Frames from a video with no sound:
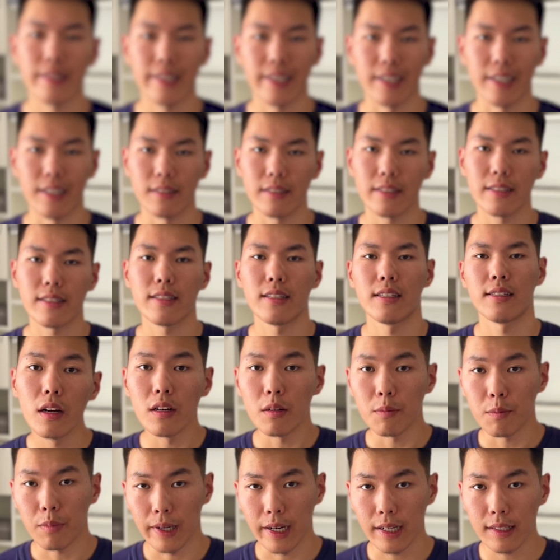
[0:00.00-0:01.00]
skills.
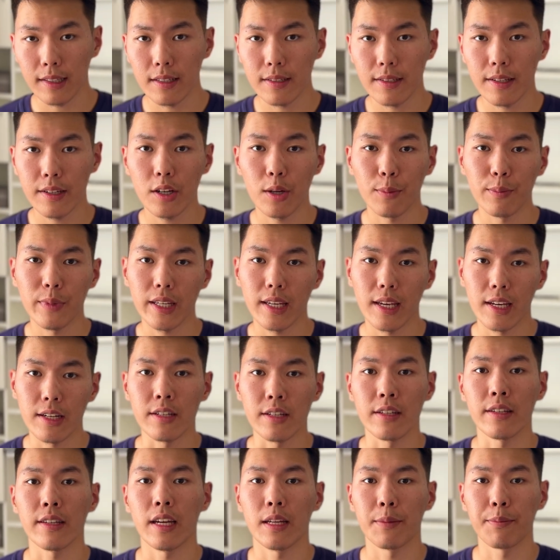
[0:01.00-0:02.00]
Practicing
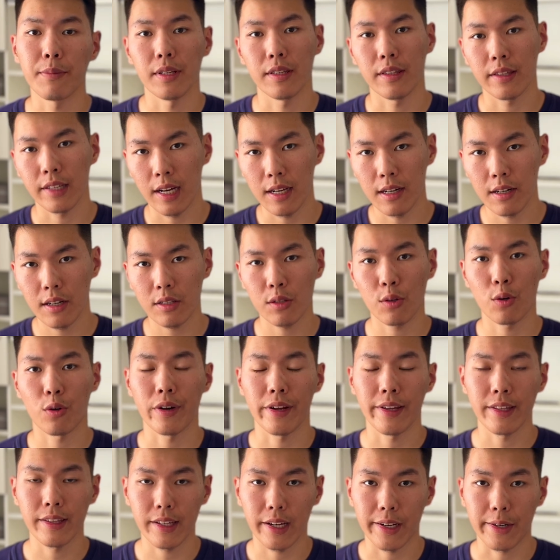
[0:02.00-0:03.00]
communication can be direct or
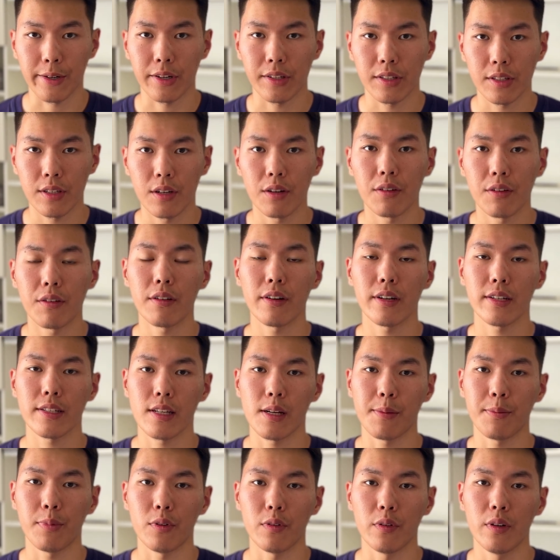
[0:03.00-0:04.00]
indirect. For
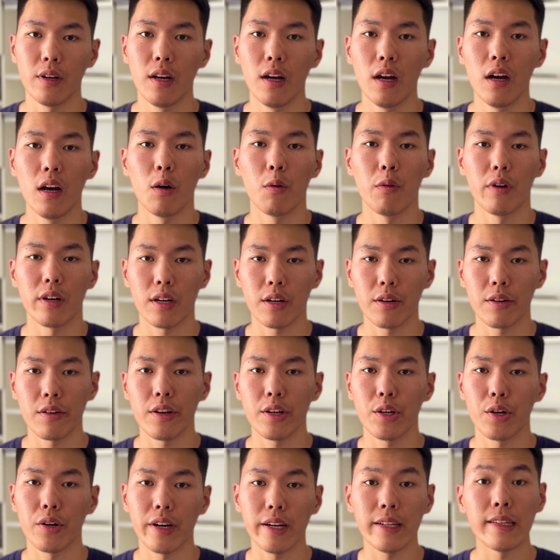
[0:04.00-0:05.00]
example, whether
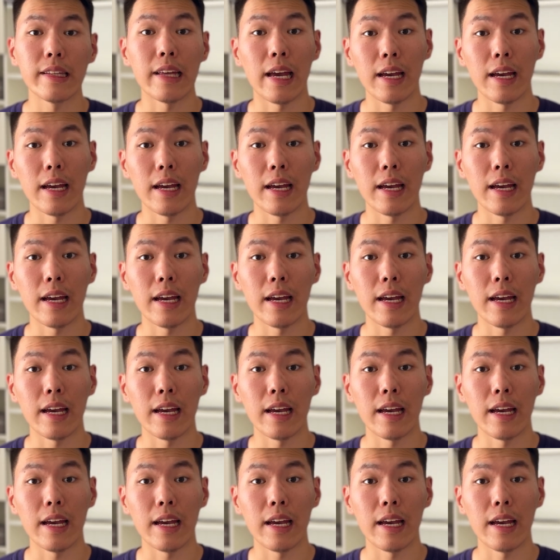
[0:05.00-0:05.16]
you're in